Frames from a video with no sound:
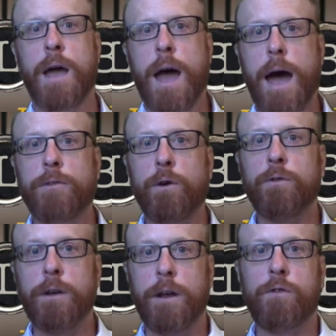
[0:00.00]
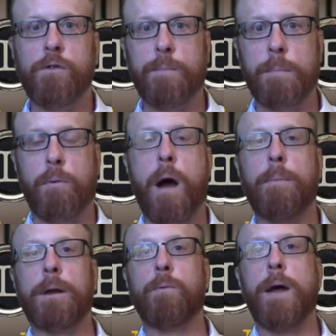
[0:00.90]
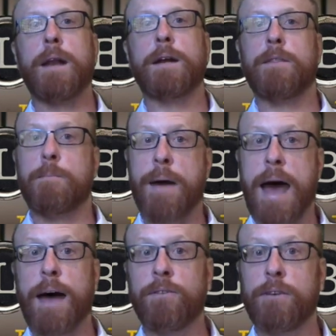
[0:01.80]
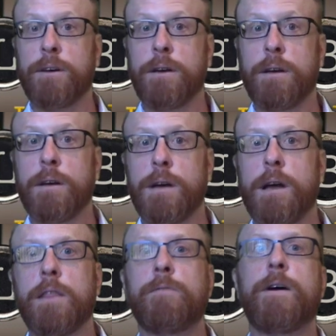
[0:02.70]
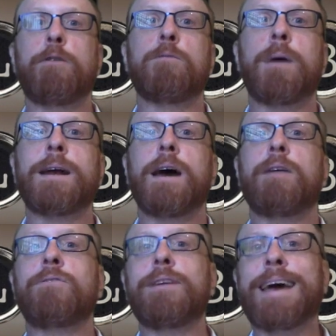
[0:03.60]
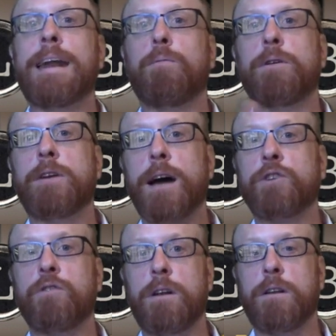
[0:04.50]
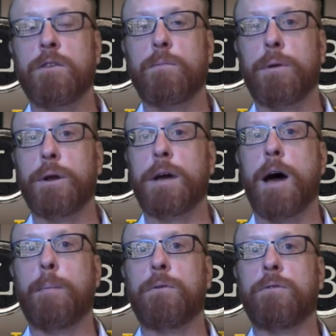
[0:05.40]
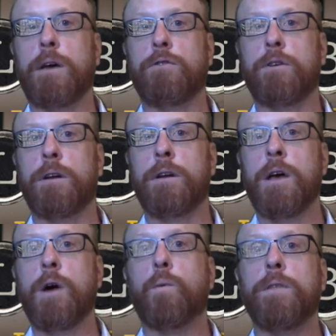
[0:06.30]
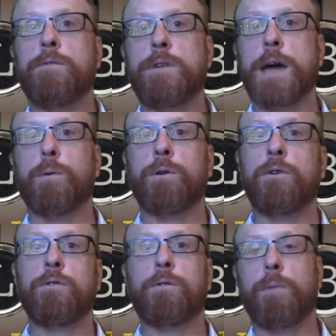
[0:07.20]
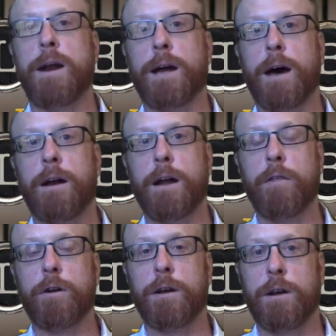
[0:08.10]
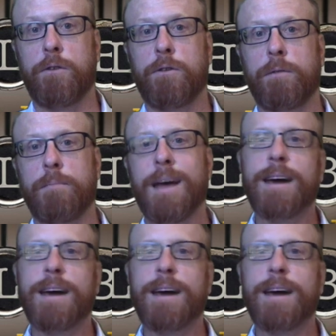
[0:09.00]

Had those conditions been properly rated in the past, the veteran might not have seen any reduction in disability compensation when the VA reduced the rating on another condition.